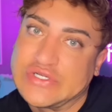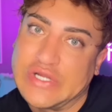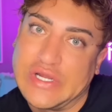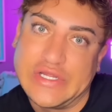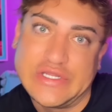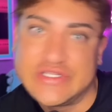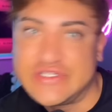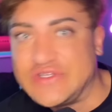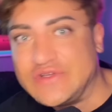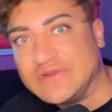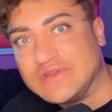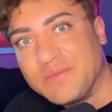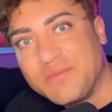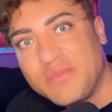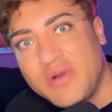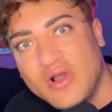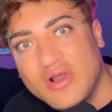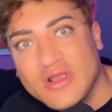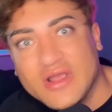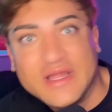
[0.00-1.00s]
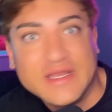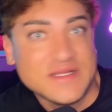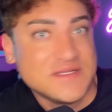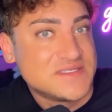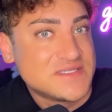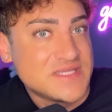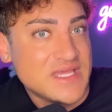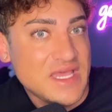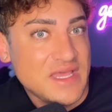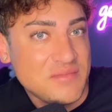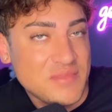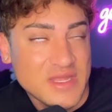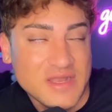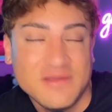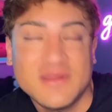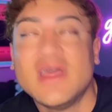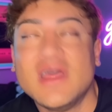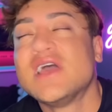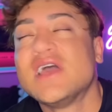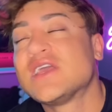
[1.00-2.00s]
trying to depart and escape.
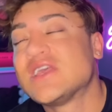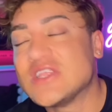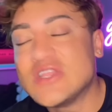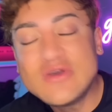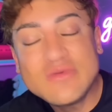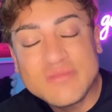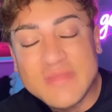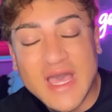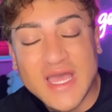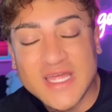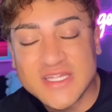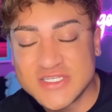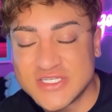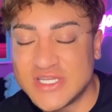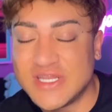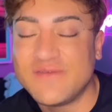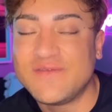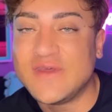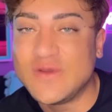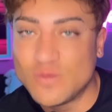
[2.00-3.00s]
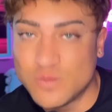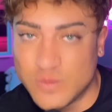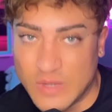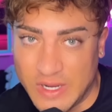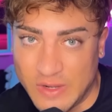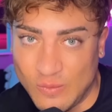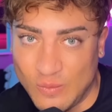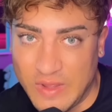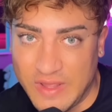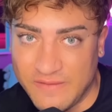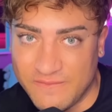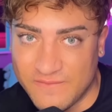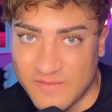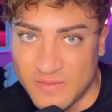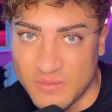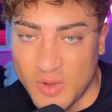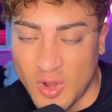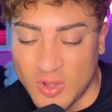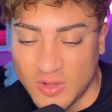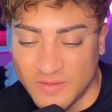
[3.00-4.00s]
And can you imagine if he ran away
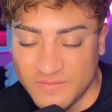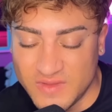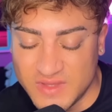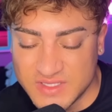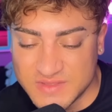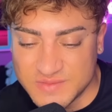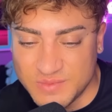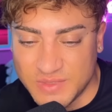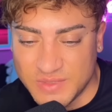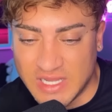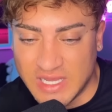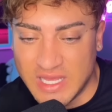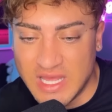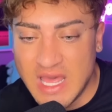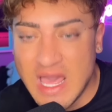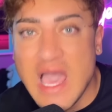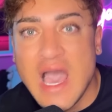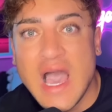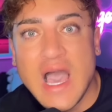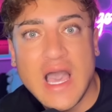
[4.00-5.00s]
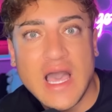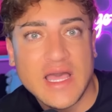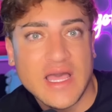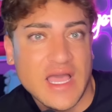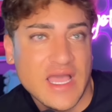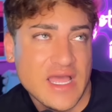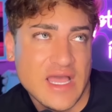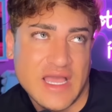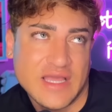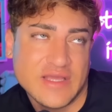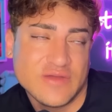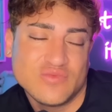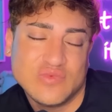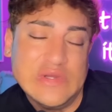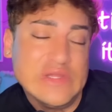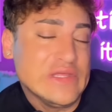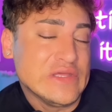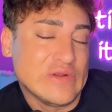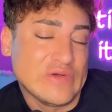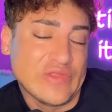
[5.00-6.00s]
from all of this? But uh, uh I
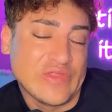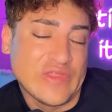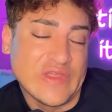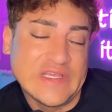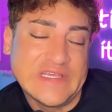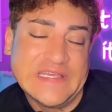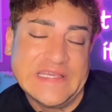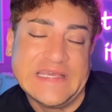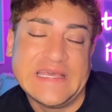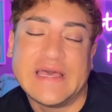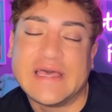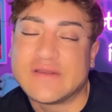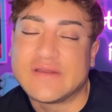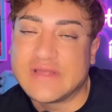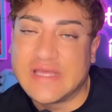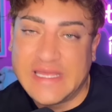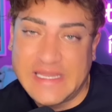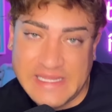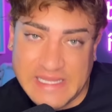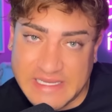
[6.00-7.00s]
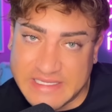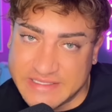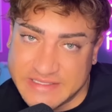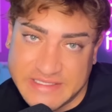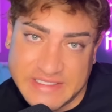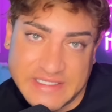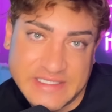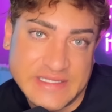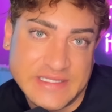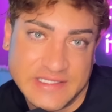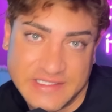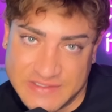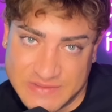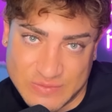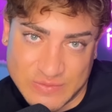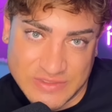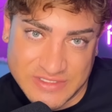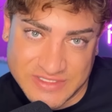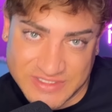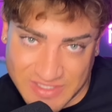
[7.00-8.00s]
really don't think he had any idea
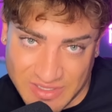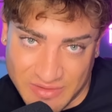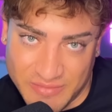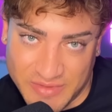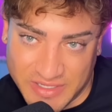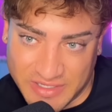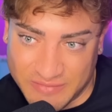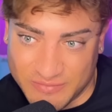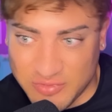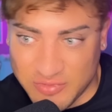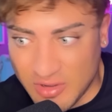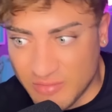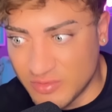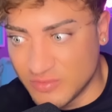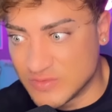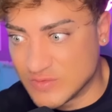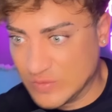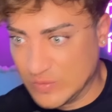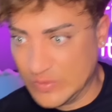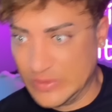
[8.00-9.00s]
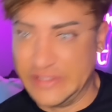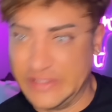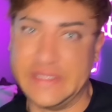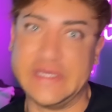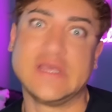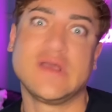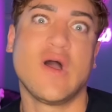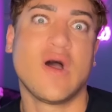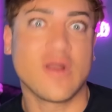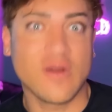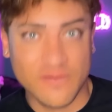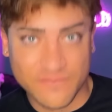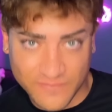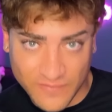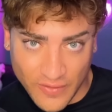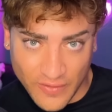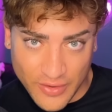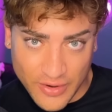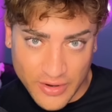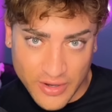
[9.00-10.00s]
this was coming and probably was really caught off
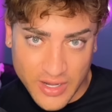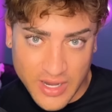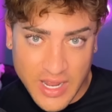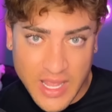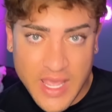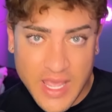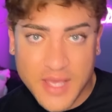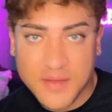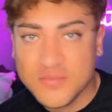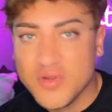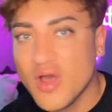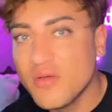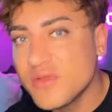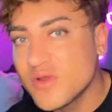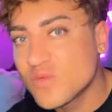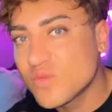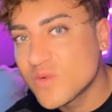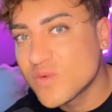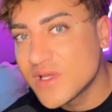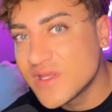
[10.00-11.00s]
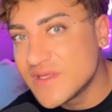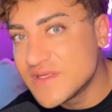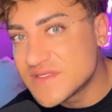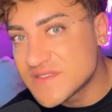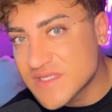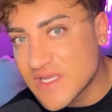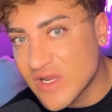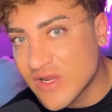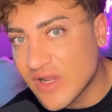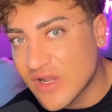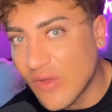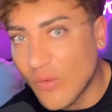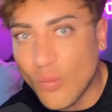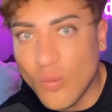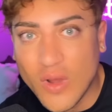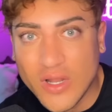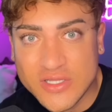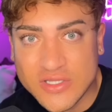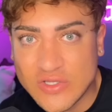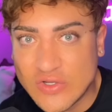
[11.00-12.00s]
guard and probably really scared at
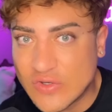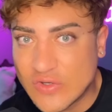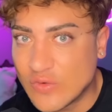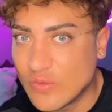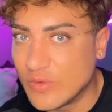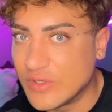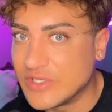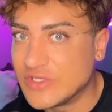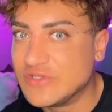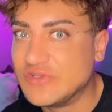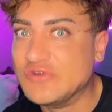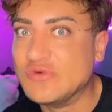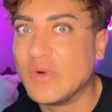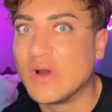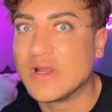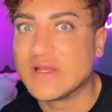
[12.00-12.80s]
what they're going to